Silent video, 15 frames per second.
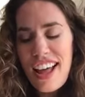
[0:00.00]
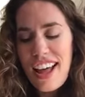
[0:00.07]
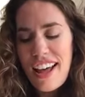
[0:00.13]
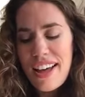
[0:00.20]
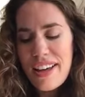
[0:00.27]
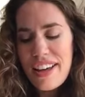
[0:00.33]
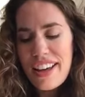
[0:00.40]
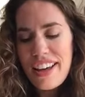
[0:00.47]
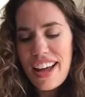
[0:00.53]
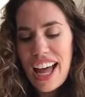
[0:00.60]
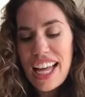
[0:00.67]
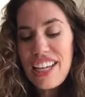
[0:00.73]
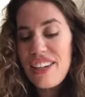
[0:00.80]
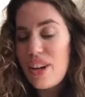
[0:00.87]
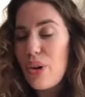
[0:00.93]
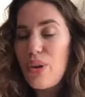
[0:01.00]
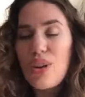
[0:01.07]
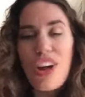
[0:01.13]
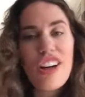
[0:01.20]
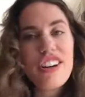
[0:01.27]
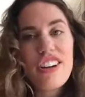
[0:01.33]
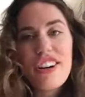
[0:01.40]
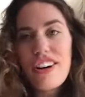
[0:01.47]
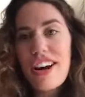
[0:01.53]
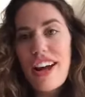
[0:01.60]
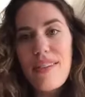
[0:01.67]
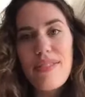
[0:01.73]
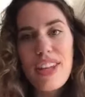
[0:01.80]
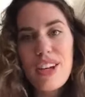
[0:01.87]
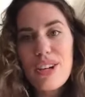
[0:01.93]
I no longer
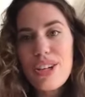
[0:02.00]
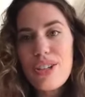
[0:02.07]
have the